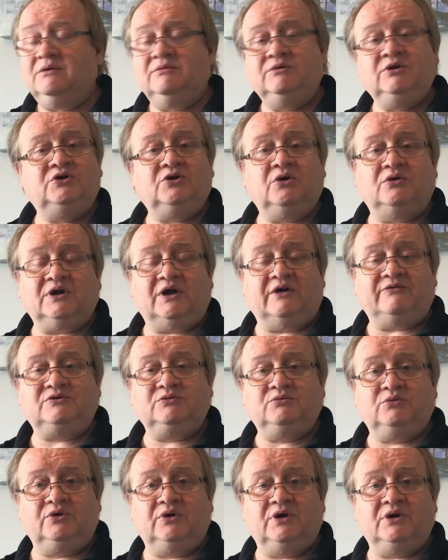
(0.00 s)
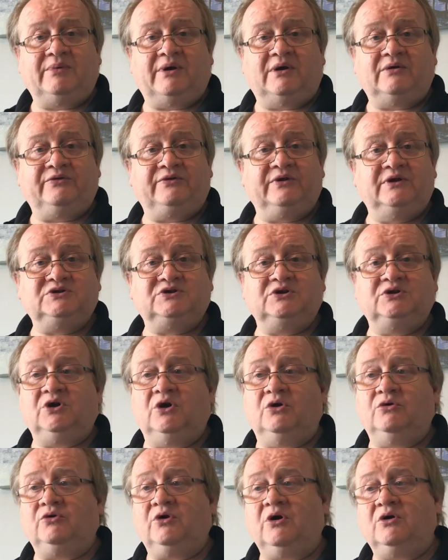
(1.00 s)
You don't have to worry about things that
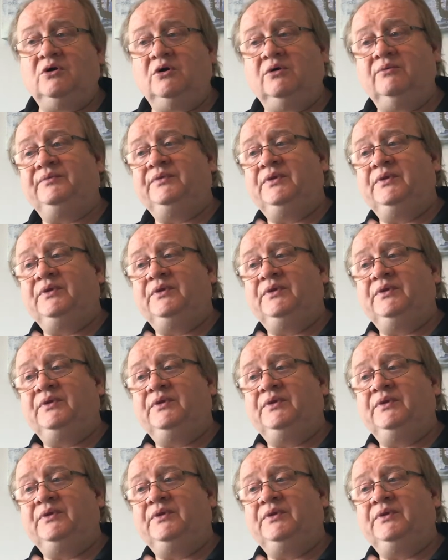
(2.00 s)
go wrong.